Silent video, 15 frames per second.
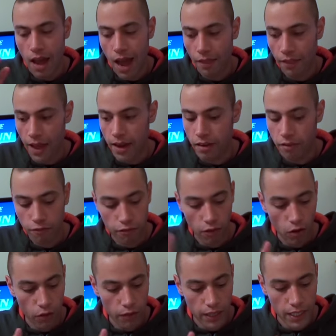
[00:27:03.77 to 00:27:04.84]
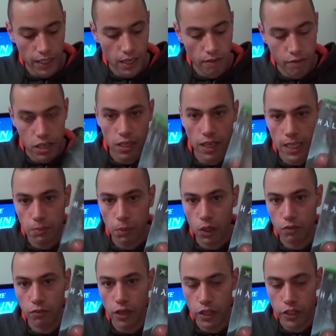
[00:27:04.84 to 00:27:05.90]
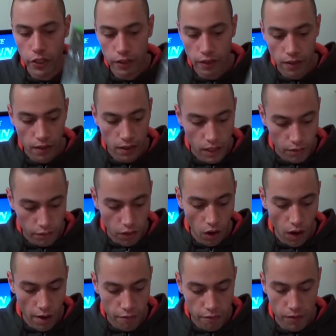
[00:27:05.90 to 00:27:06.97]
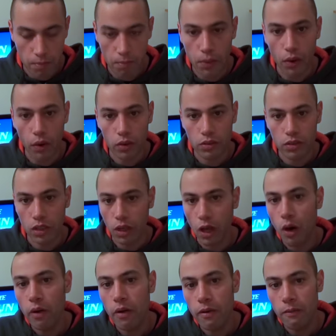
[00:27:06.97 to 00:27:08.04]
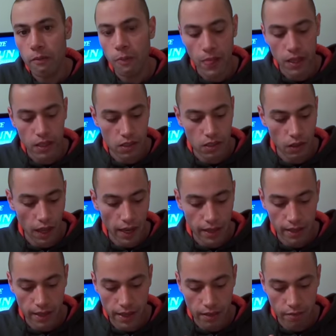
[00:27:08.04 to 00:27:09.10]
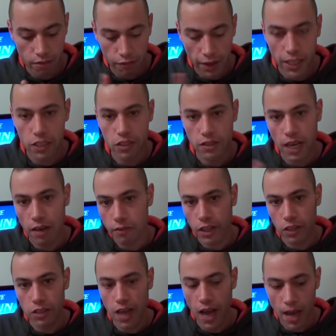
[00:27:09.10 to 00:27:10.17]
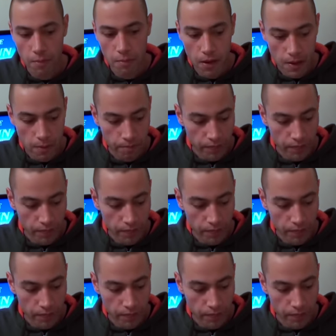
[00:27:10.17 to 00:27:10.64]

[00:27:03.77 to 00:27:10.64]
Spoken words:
And then for the original Xbox version, you've got everything put to low. So like reflections aren't real time.